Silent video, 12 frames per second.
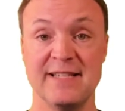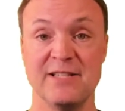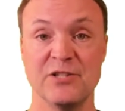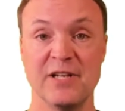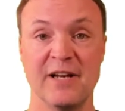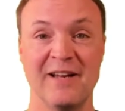
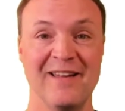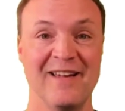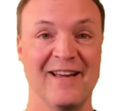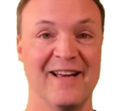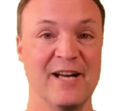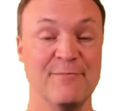teaching,
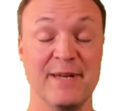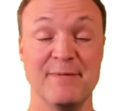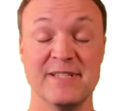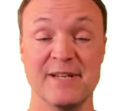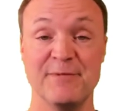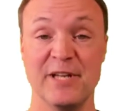uh,
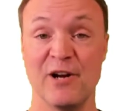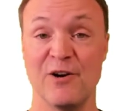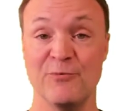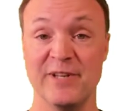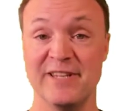maybe something